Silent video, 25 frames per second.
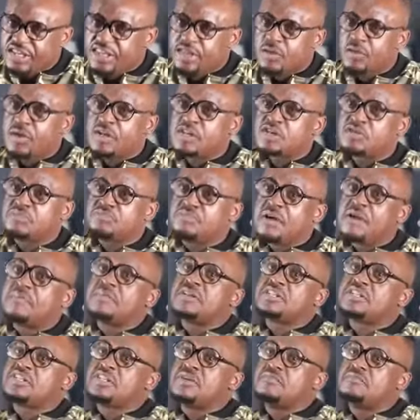They want to
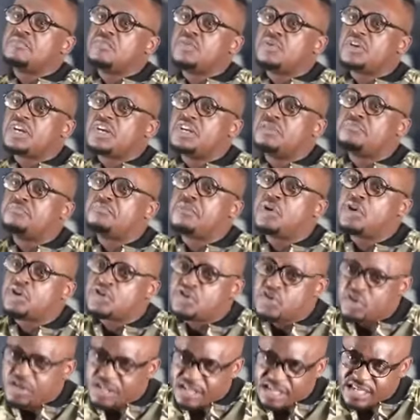publish the book in
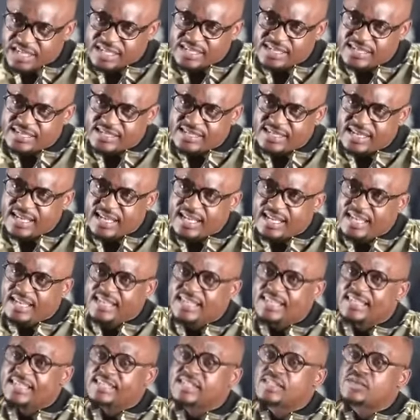Portuguese.
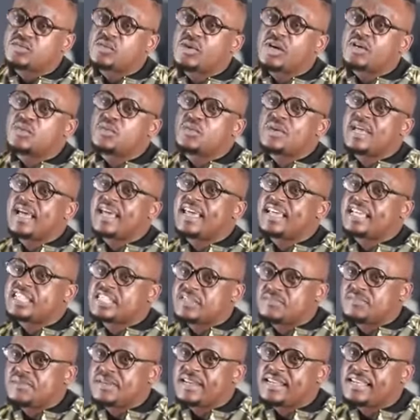This is what we are
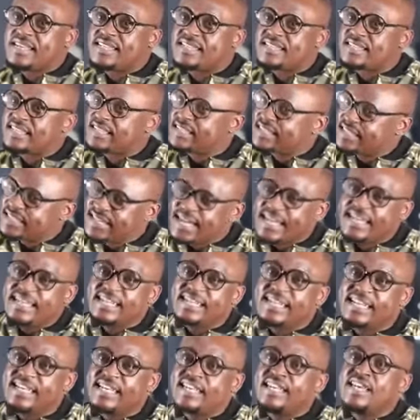experiencing
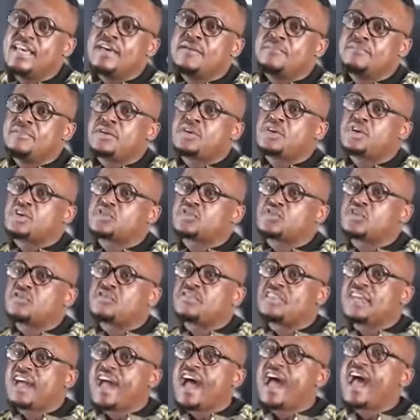daily because
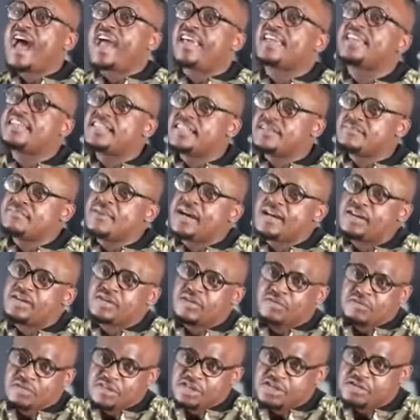of the high
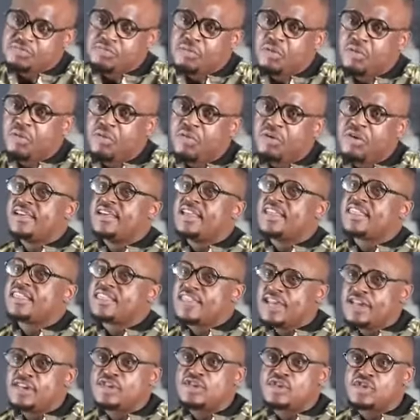demand of this book.
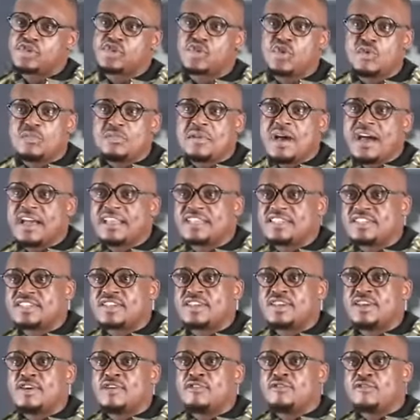Thank you so
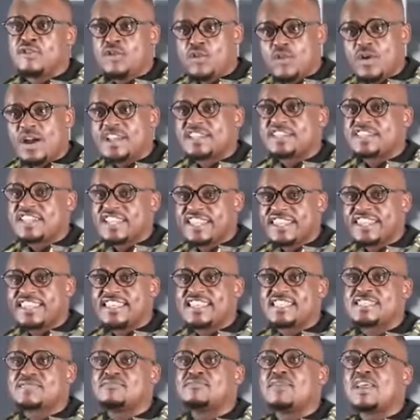much for watching
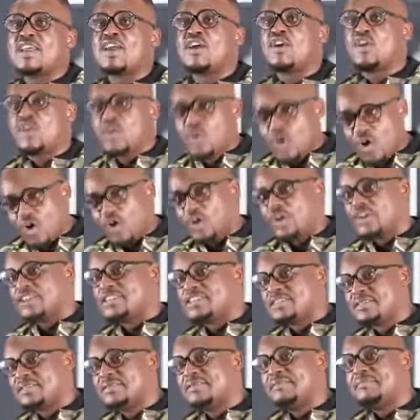this. May
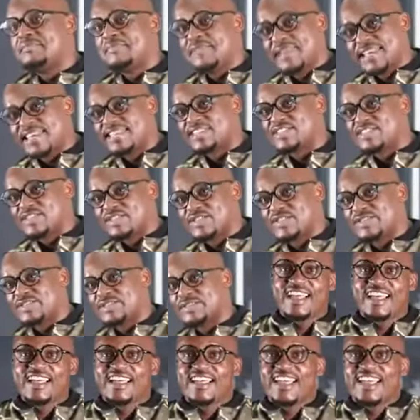God bless you.